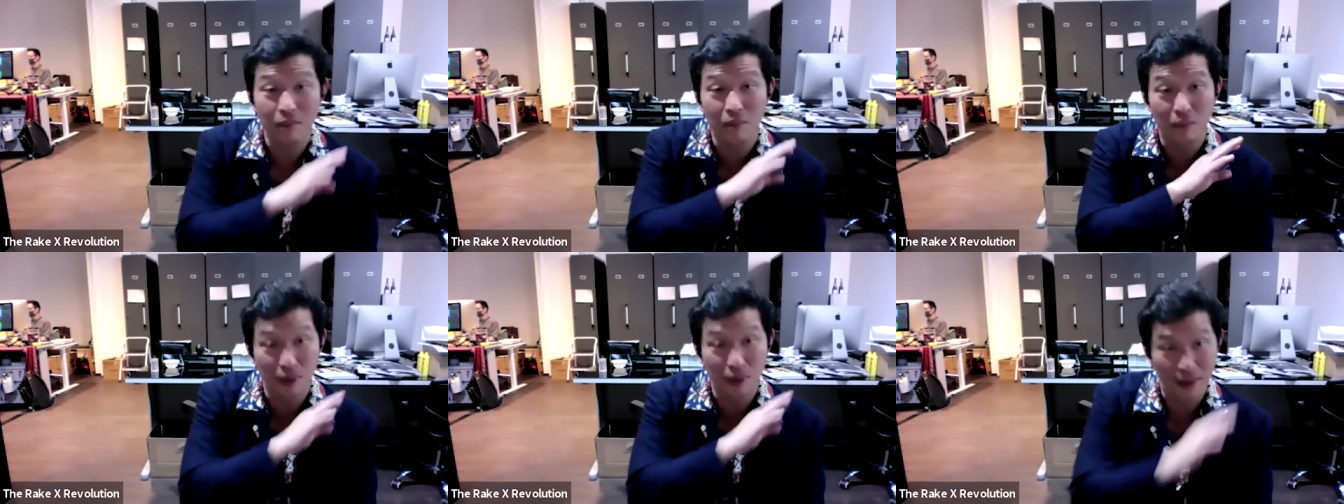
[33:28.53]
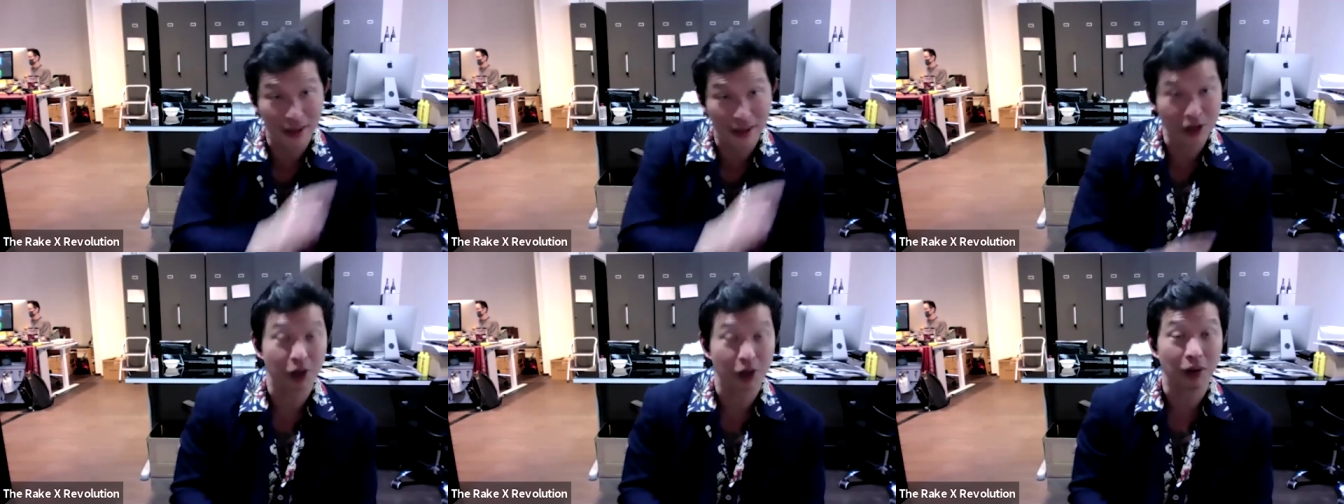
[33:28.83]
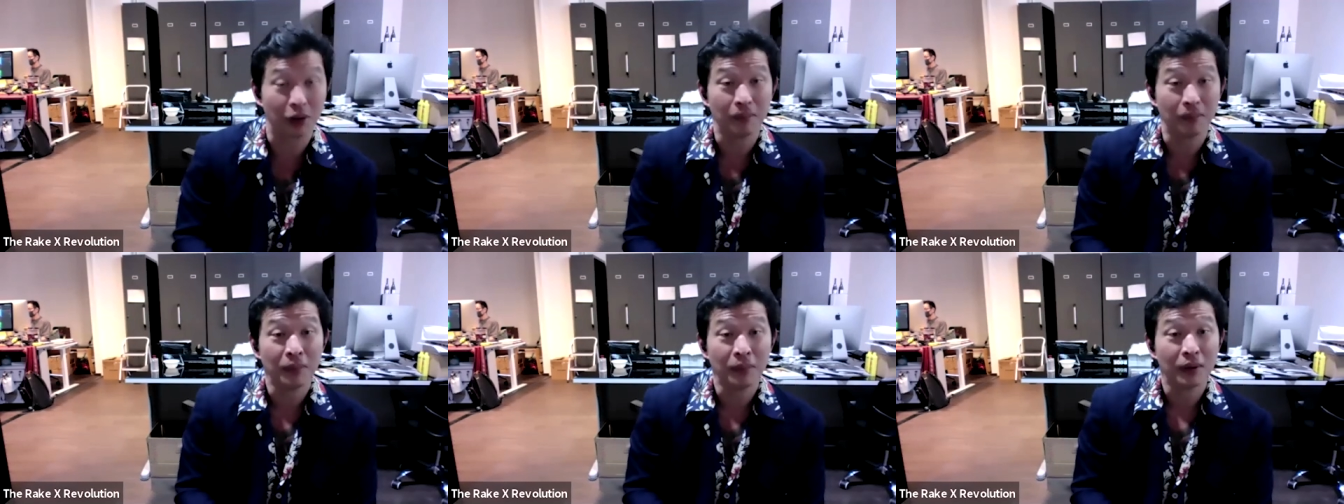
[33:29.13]

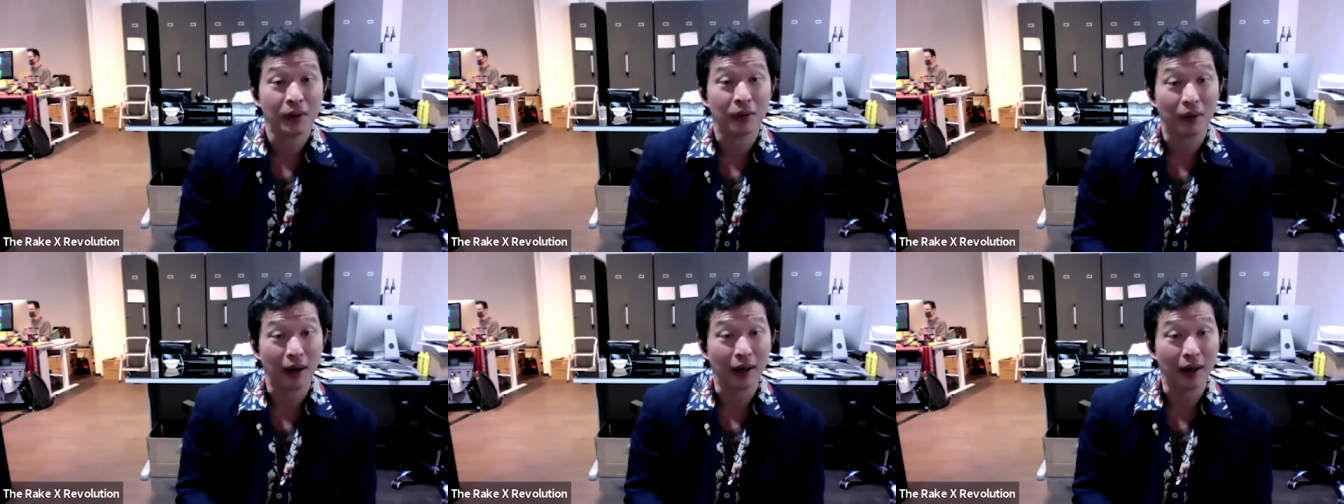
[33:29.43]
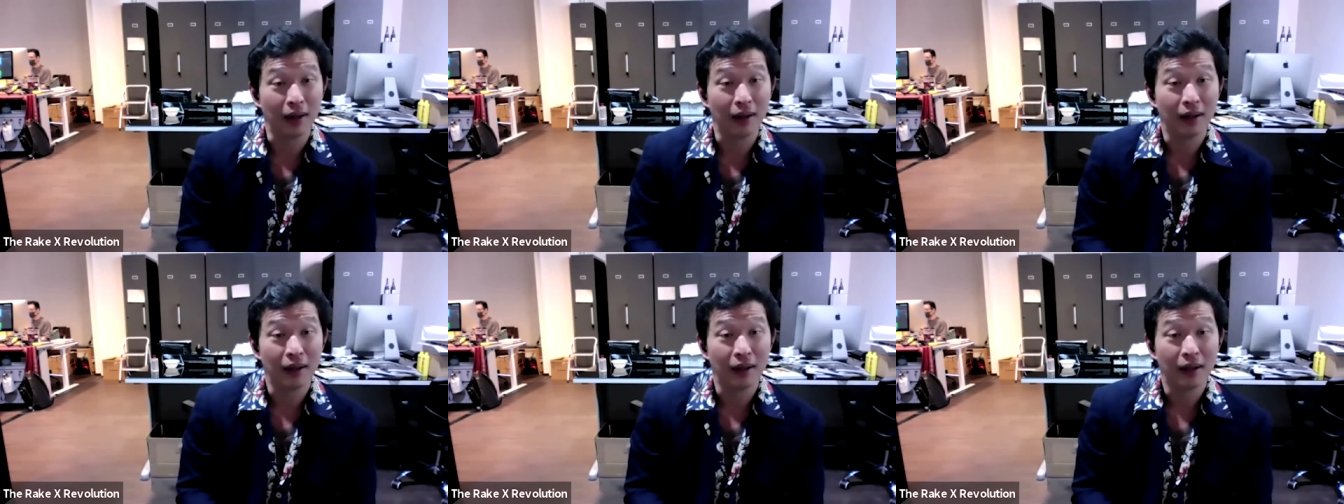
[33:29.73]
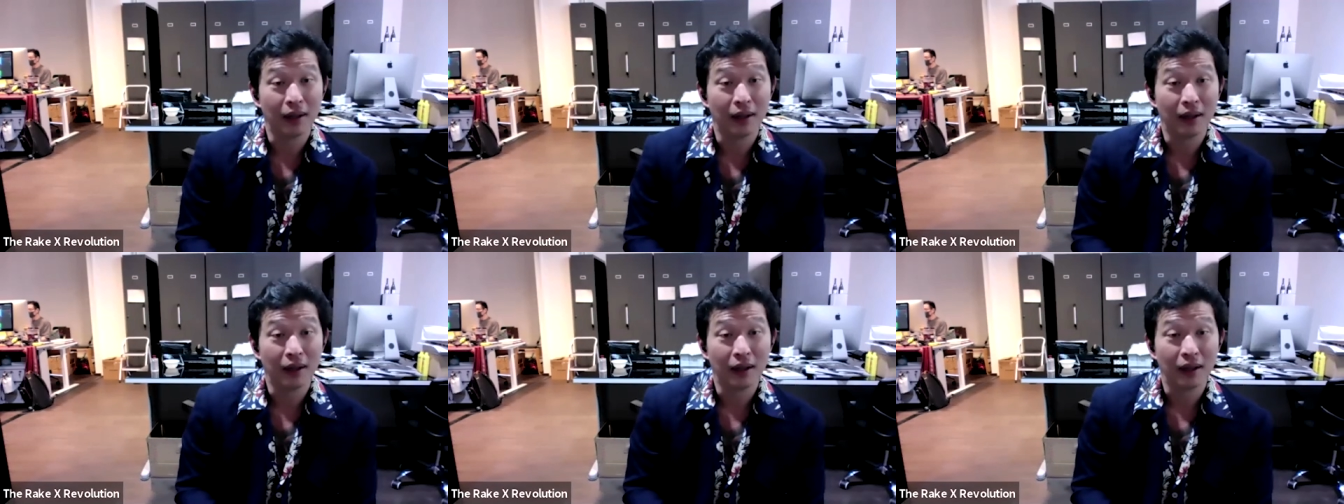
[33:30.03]
blazer, right?
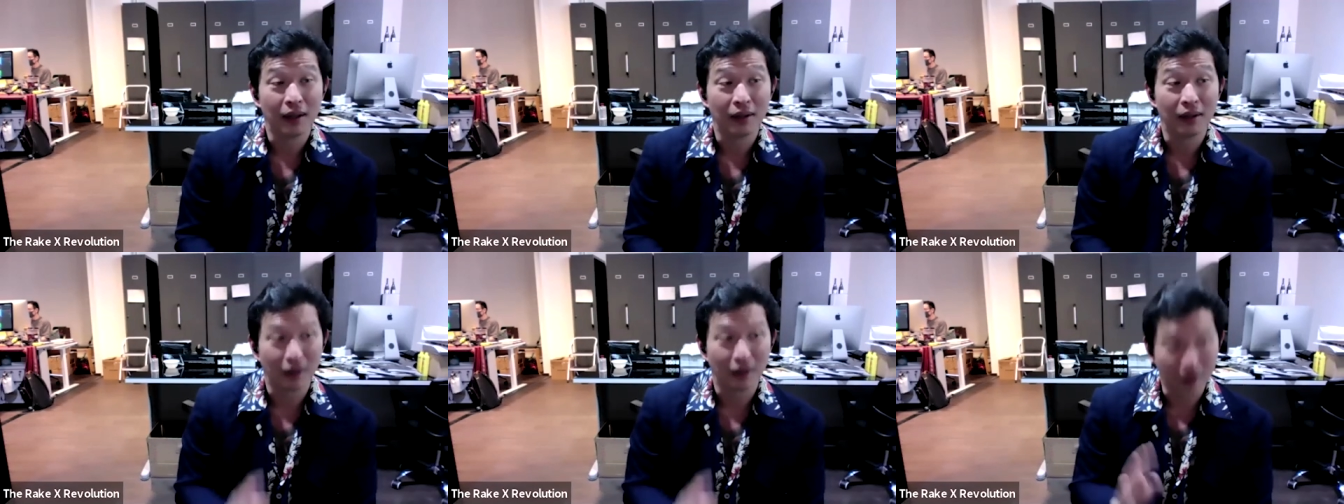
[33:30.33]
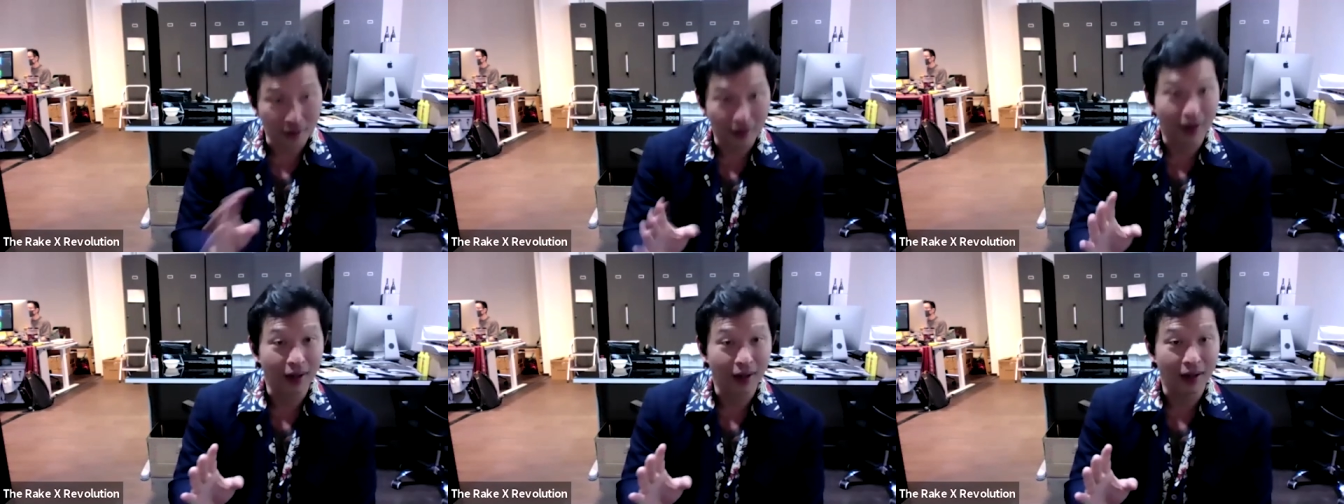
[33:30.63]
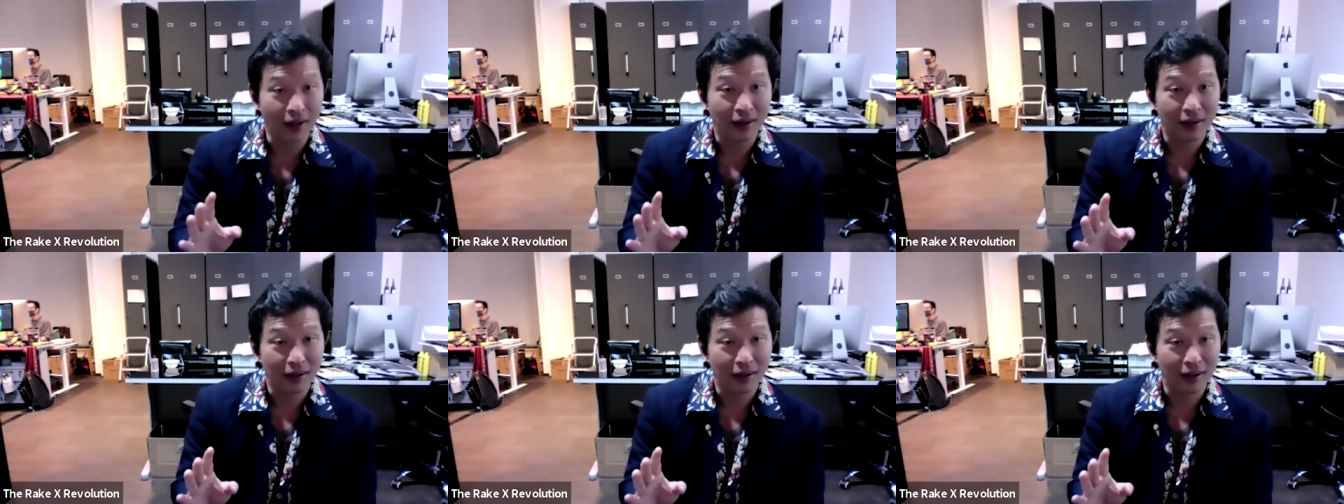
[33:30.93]

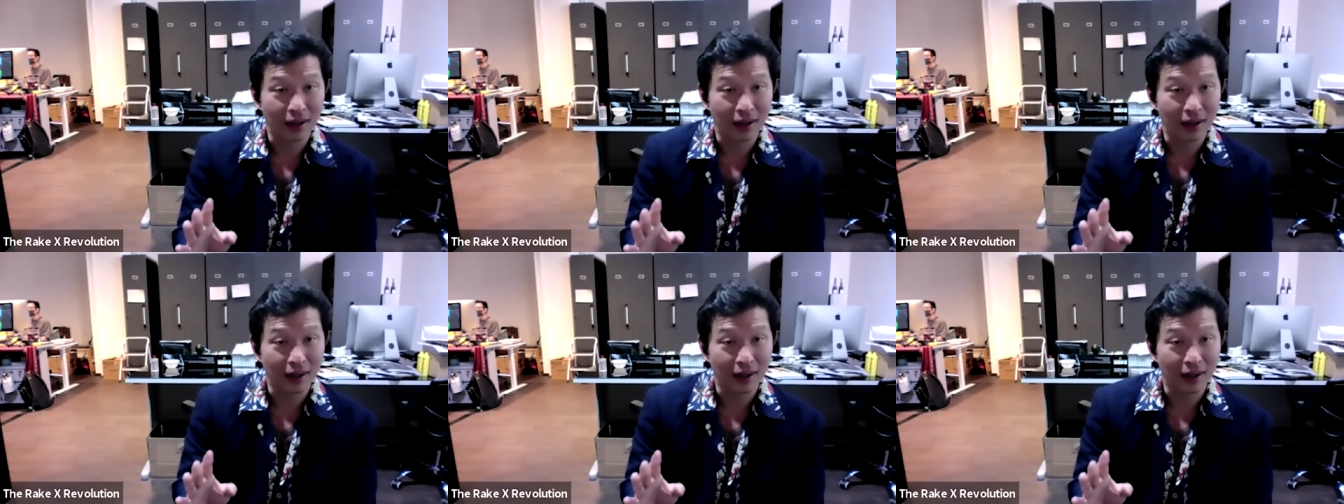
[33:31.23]
Like,